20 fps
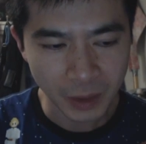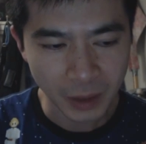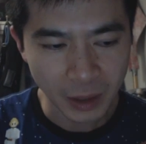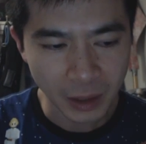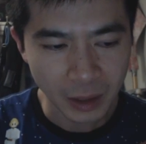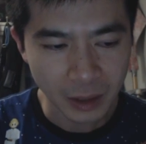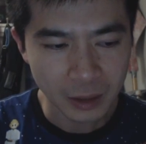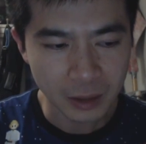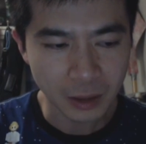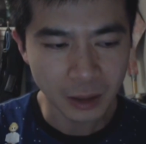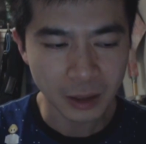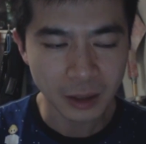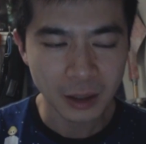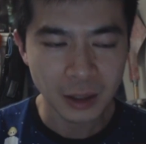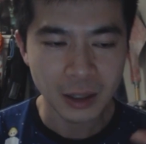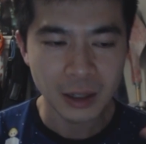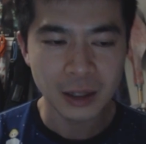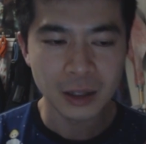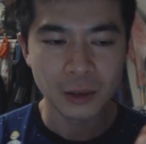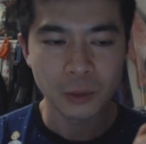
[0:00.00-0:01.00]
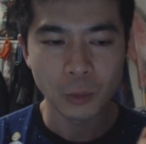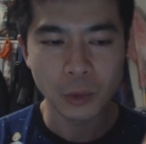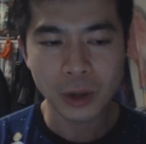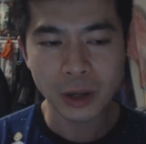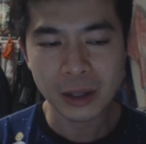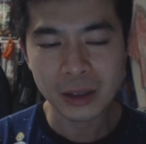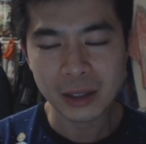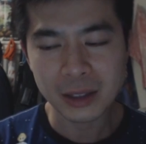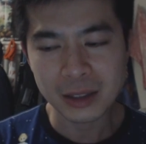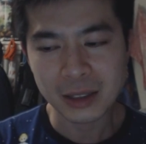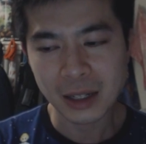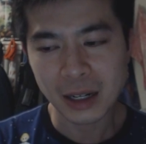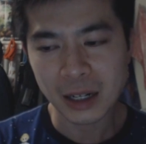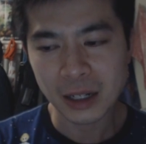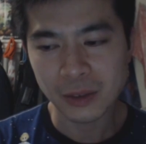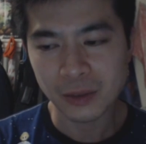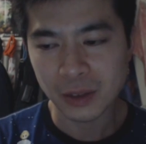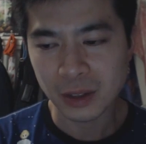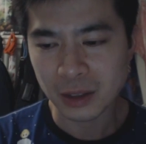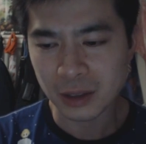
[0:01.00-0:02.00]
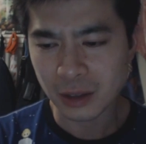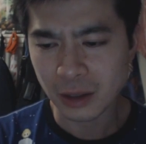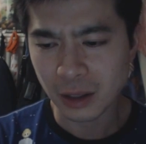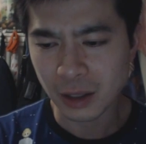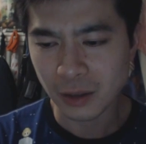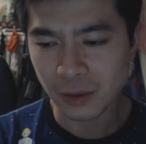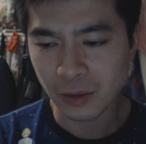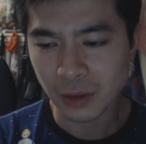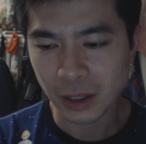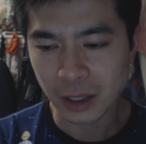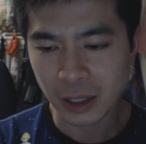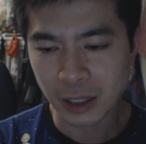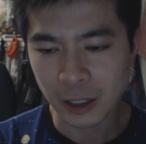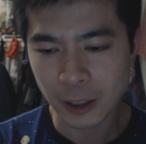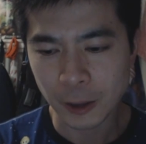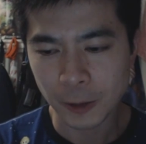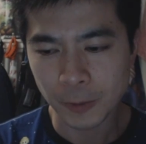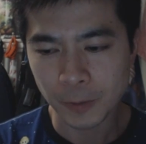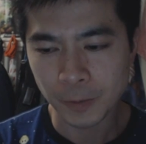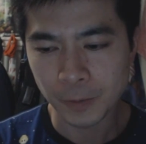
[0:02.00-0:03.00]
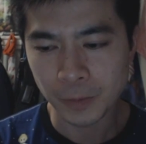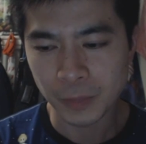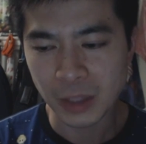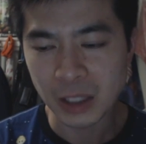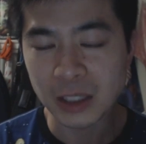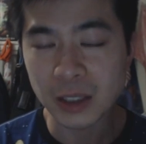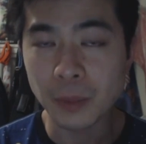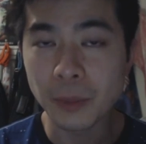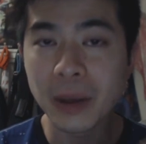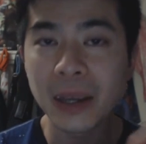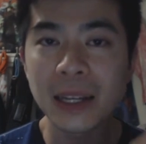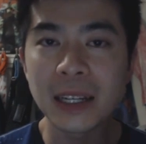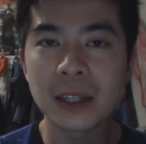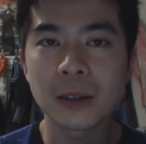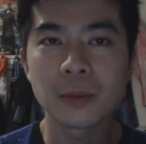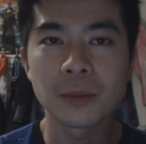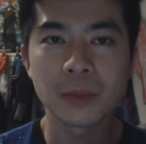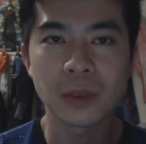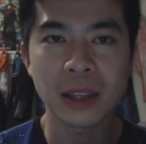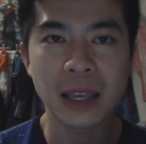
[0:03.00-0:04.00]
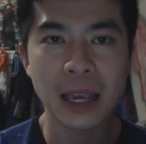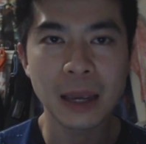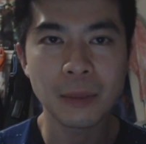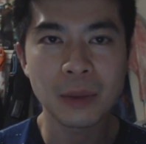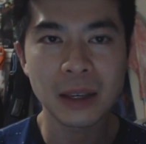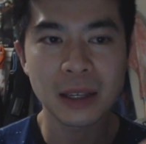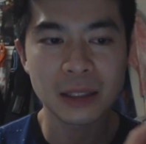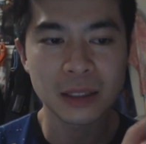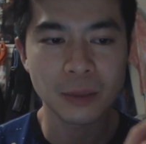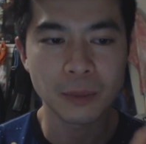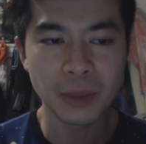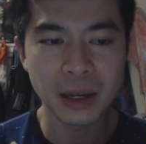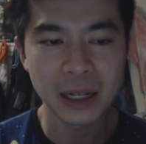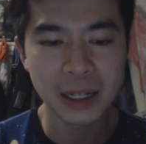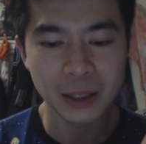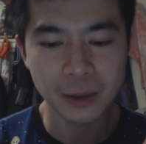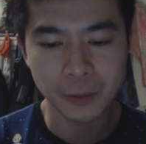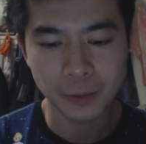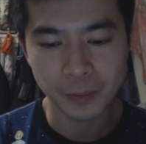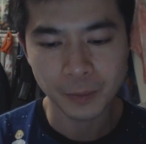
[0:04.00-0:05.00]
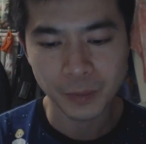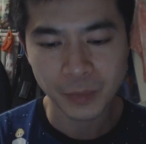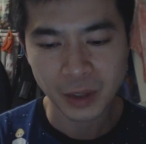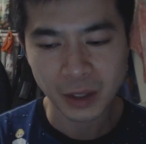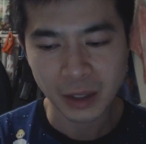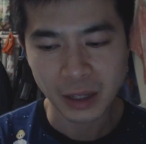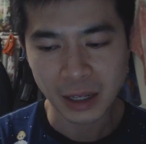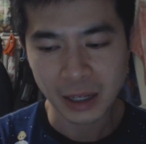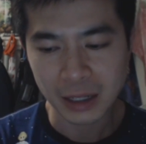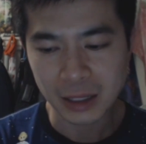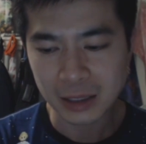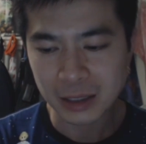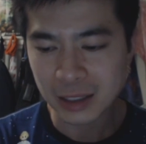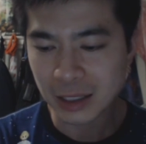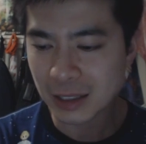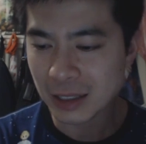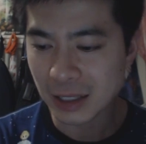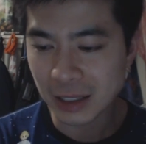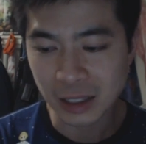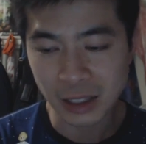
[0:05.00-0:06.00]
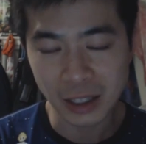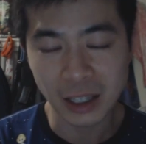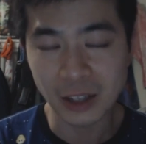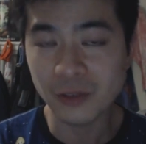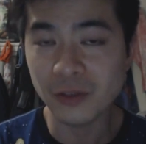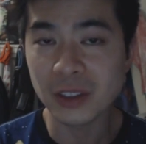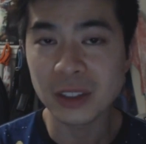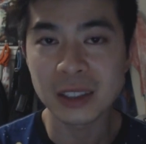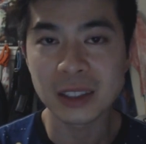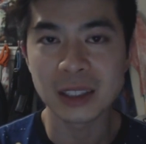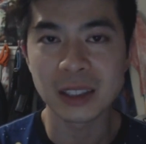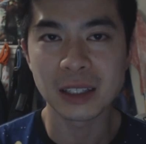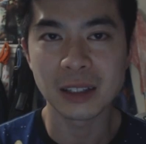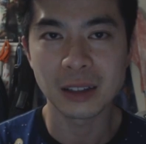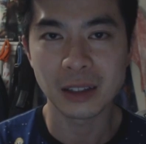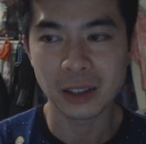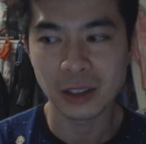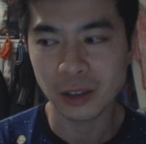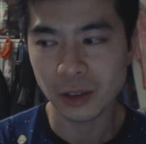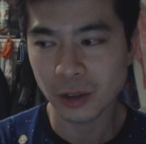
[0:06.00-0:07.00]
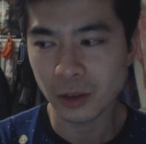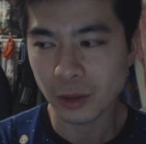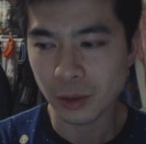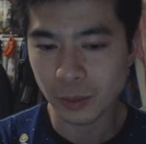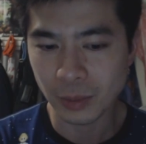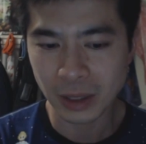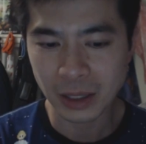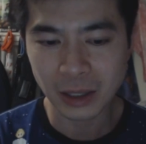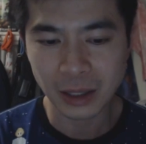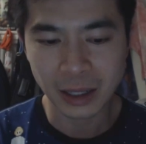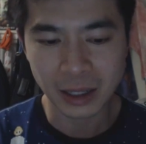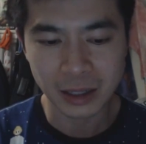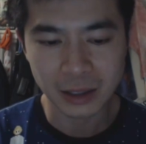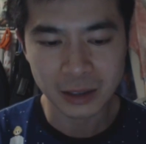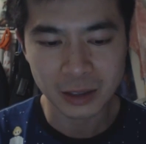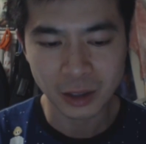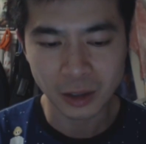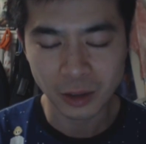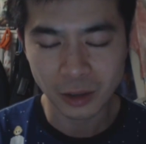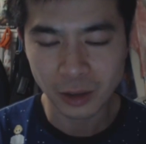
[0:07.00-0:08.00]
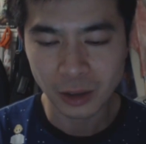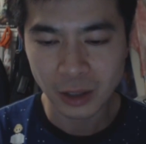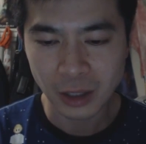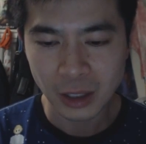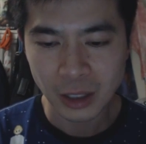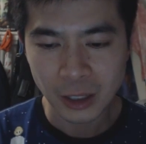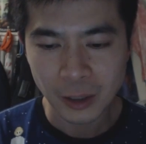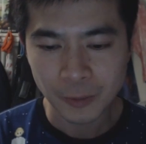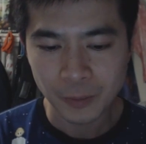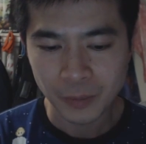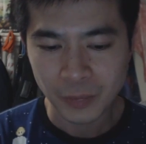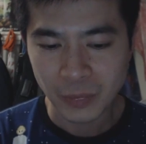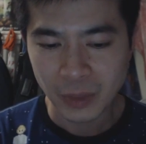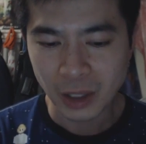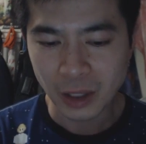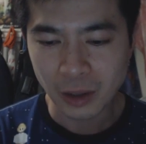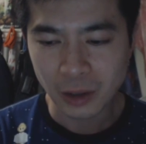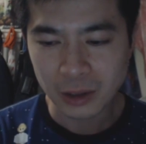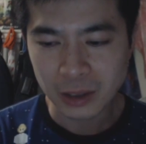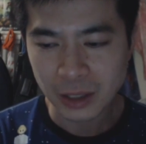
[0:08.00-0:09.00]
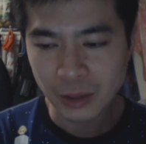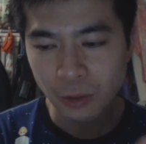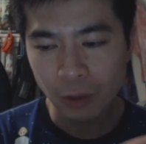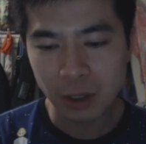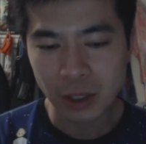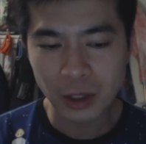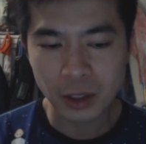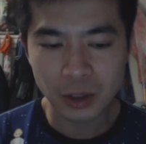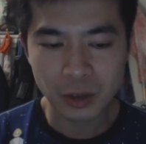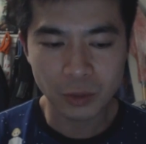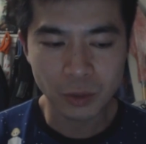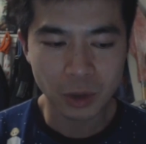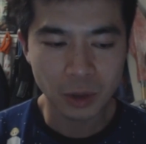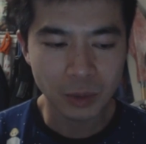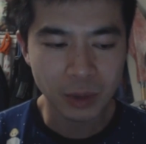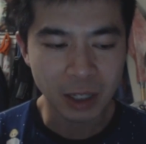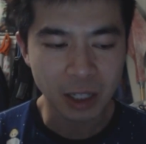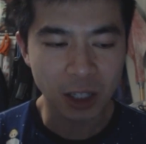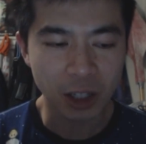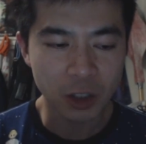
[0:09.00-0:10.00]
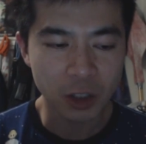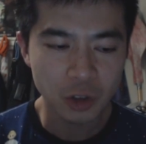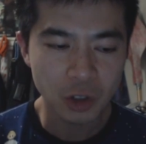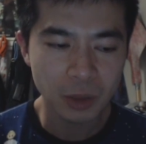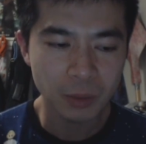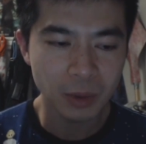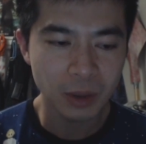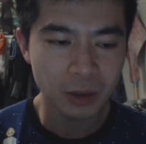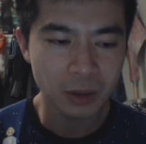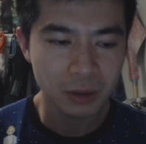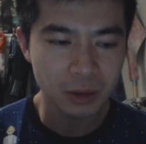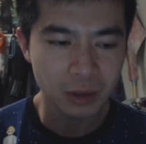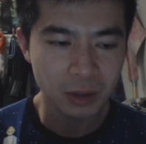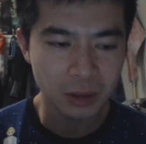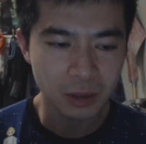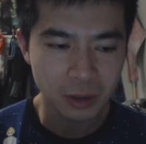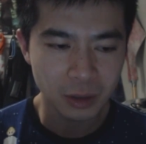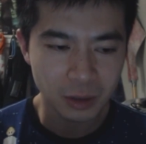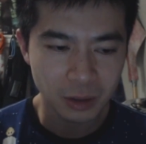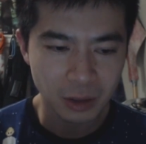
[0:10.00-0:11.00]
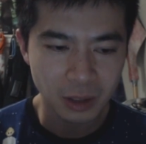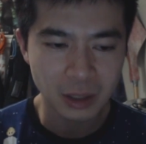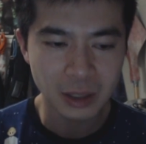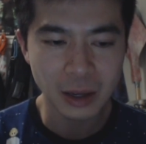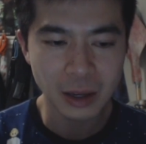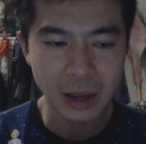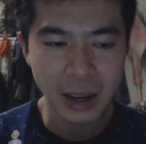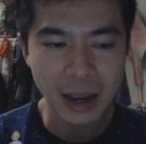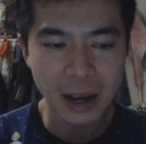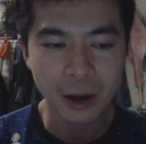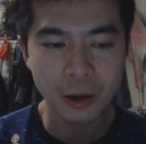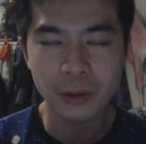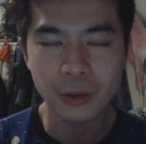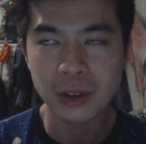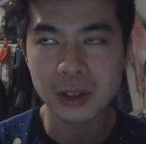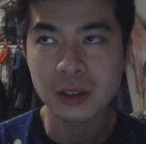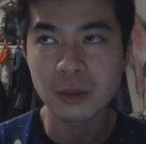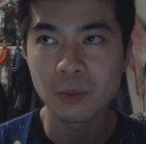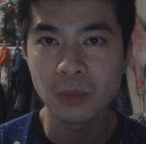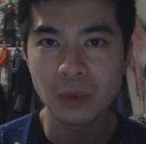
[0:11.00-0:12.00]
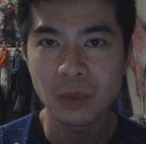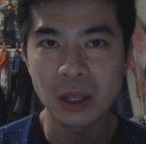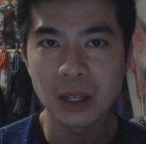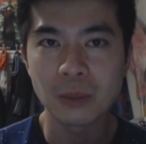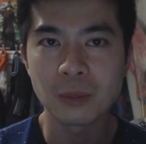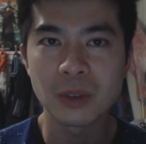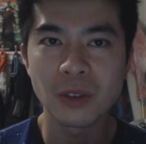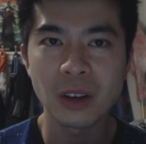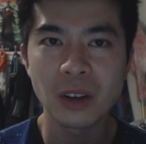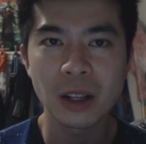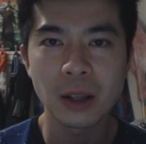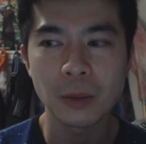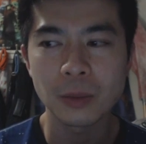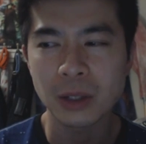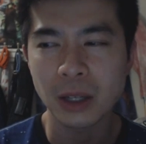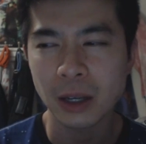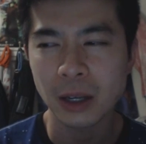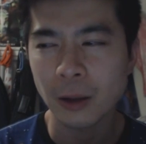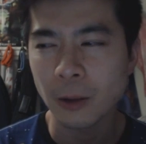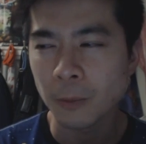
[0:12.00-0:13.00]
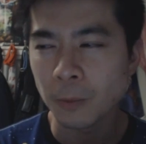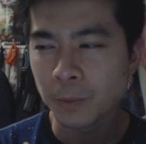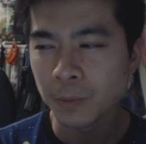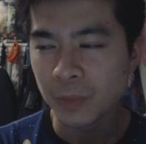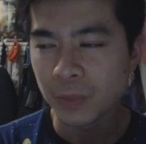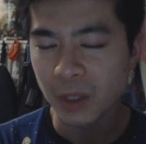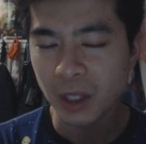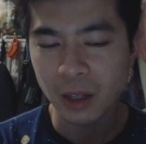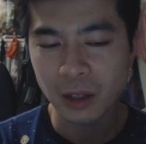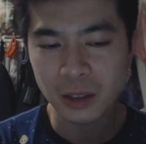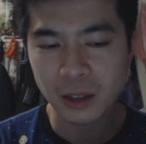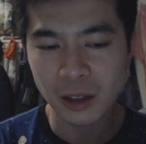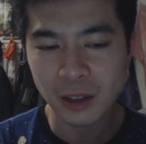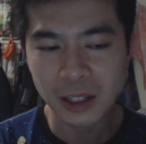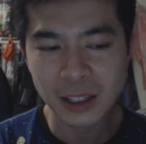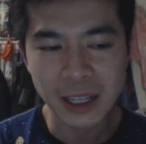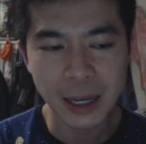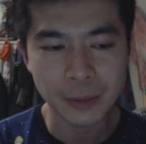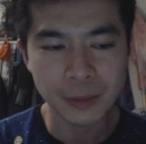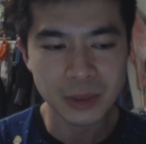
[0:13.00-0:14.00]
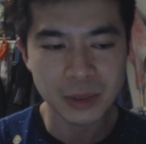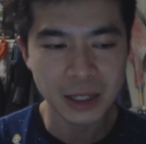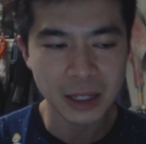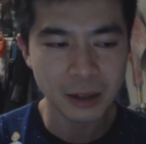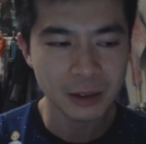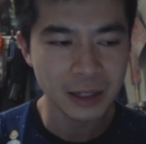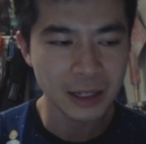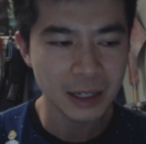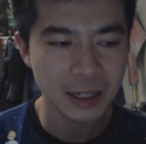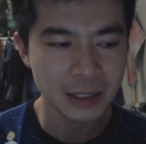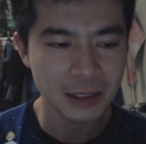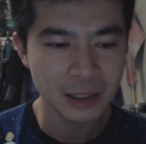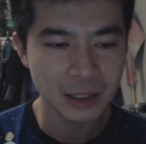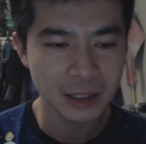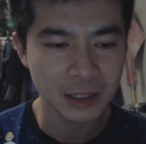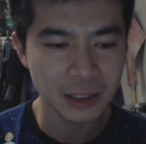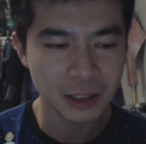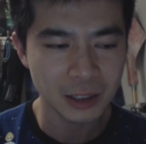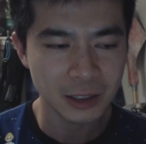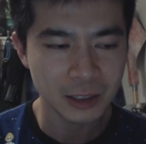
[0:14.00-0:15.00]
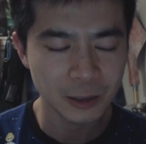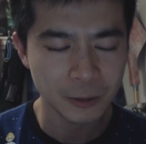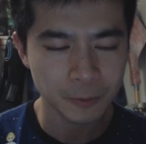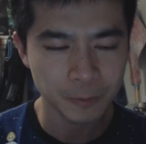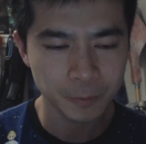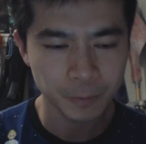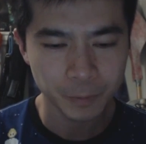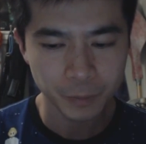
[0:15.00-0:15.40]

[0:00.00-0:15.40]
yeah, it's like we're at the start of this kind of like it's a medium. Gaming is a medium, and it's just at the infancy. You know what I mean? Like, so he goes, everyone in this room can contribute to how this medium develops. Like he goes, a lot of games nowadays they're just,